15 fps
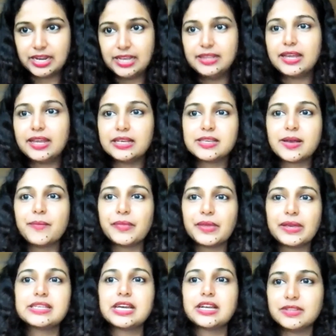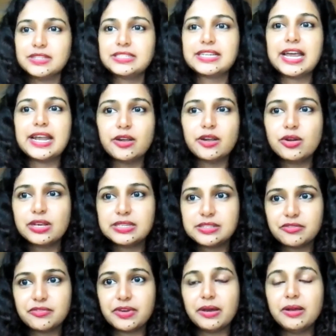There are some things that will stand out as
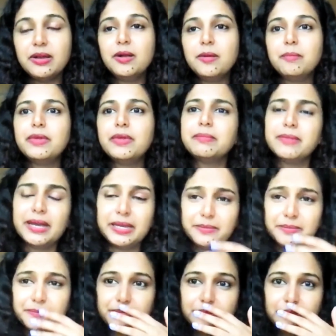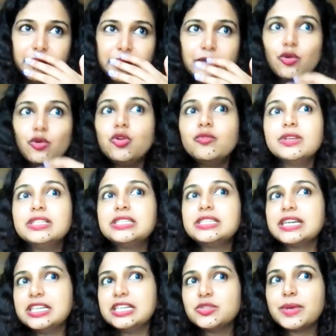Divya, but my tone will
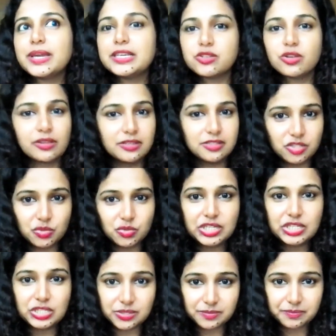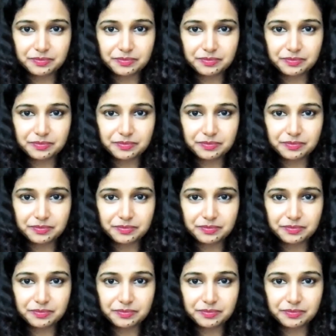change based on the situation.